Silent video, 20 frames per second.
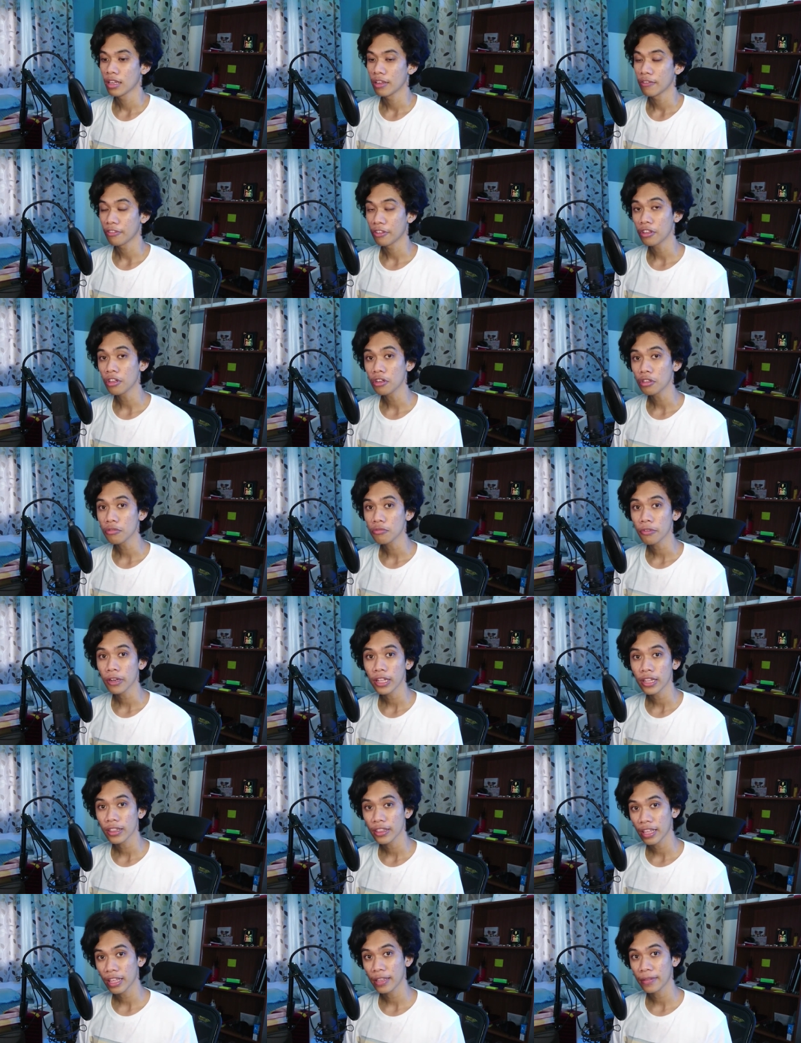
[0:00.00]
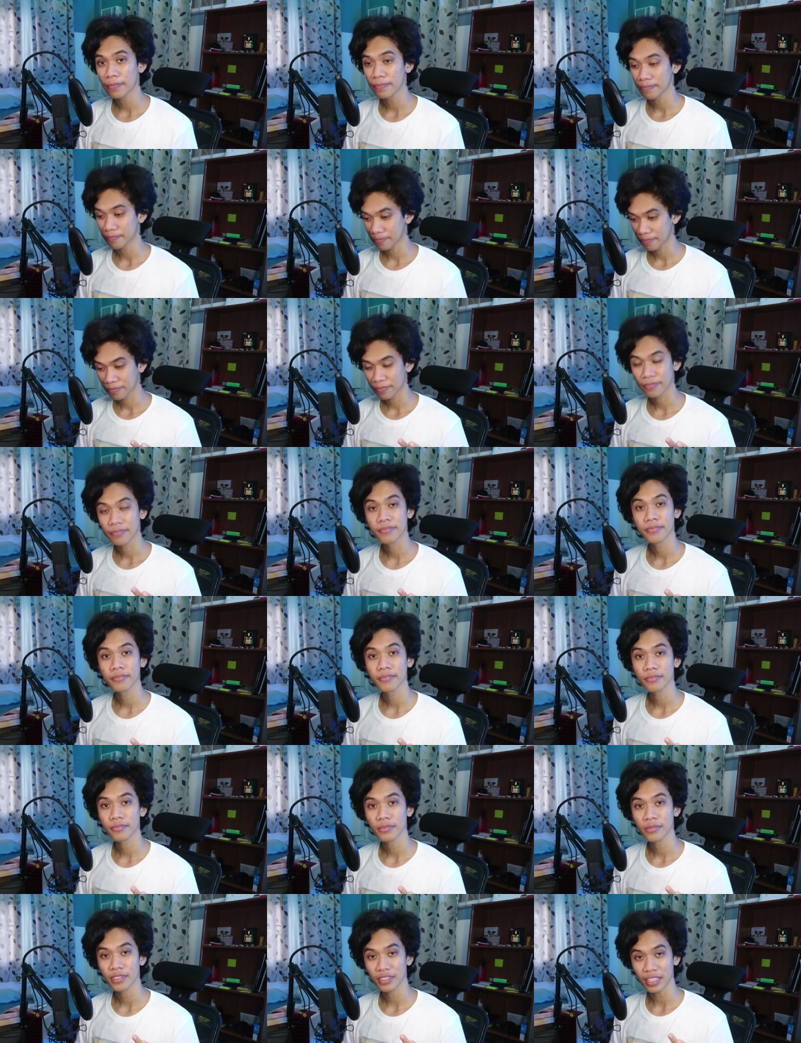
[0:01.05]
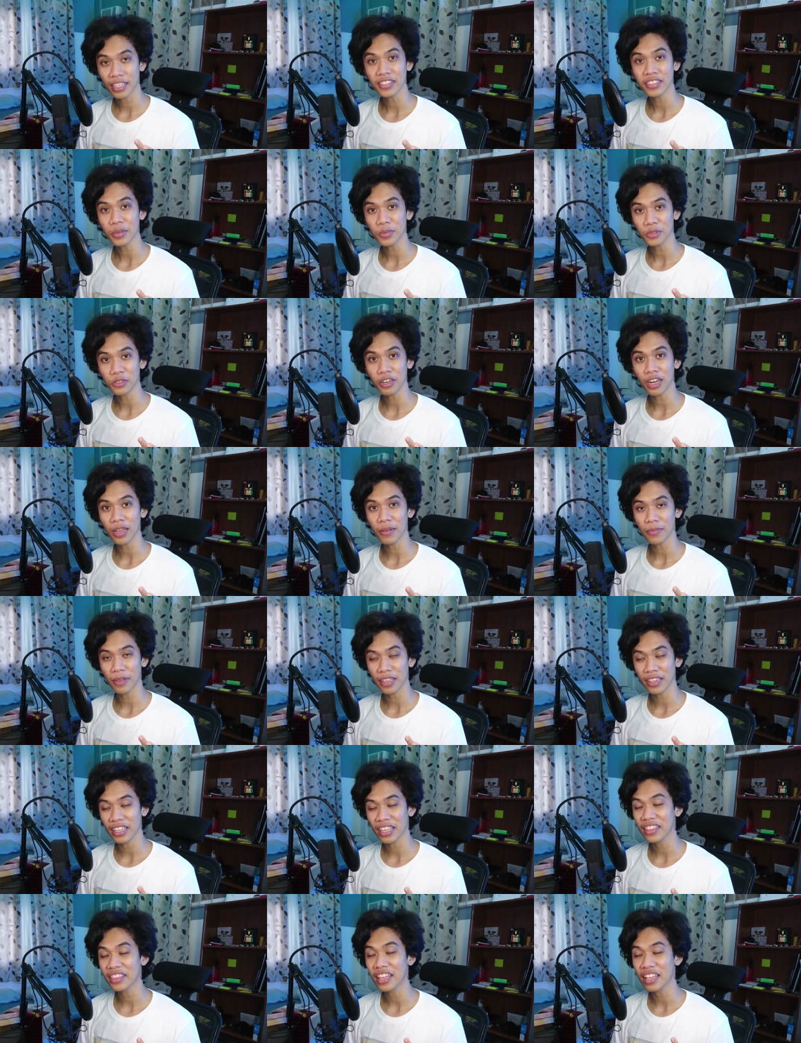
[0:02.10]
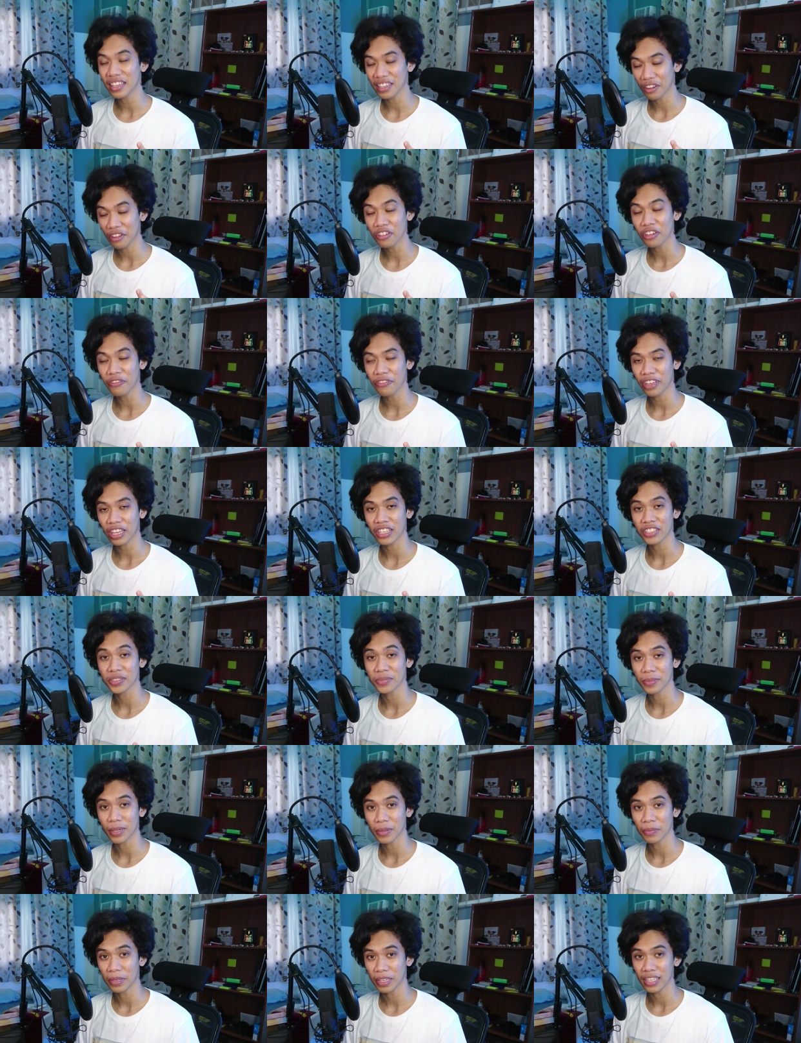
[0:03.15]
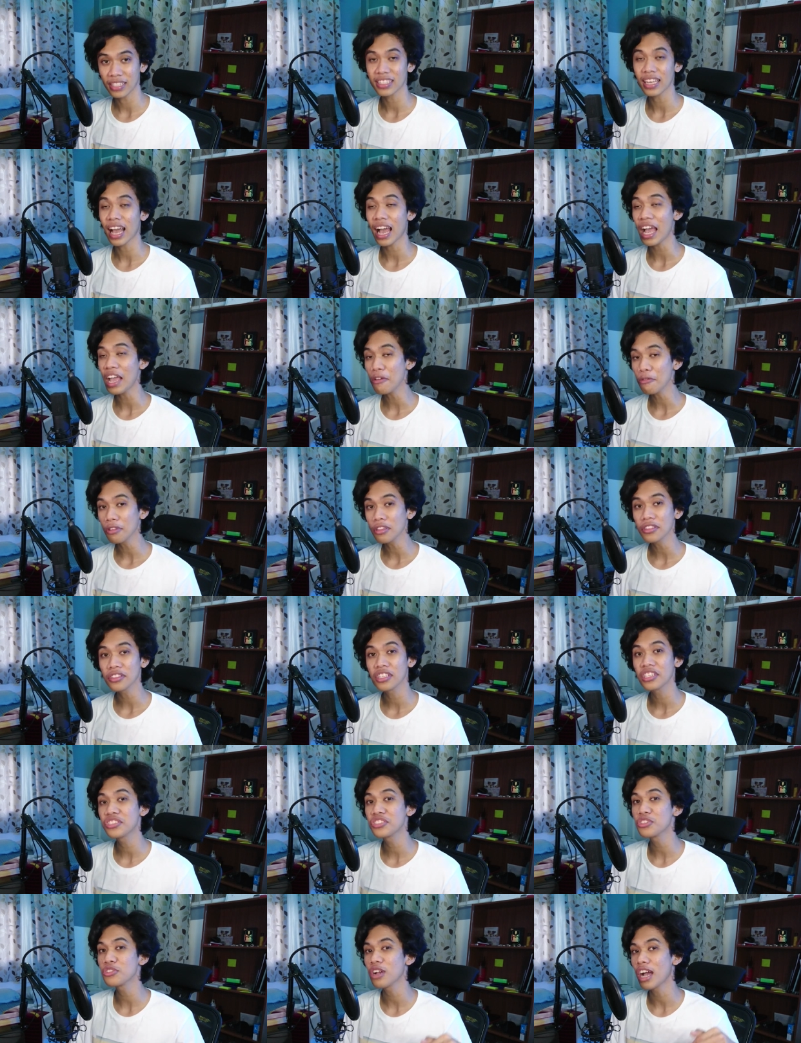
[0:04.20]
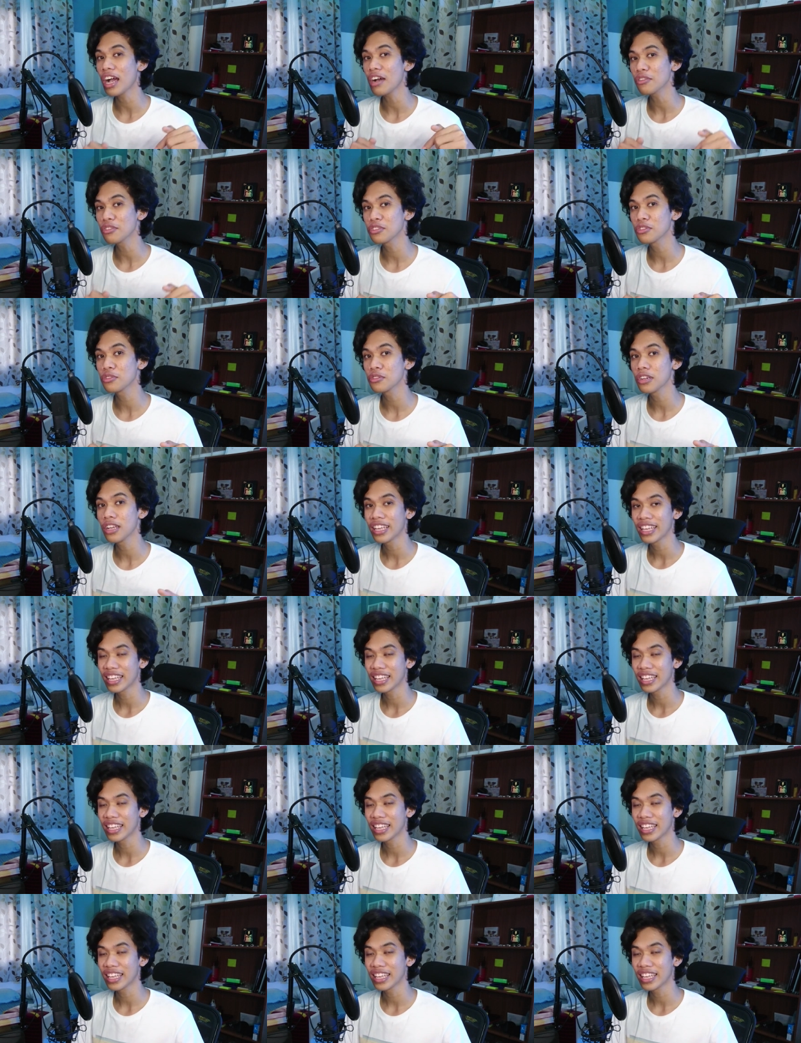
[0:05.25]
If you don't, well then, Stay subscribed and hit that notification bell because I will teach you how to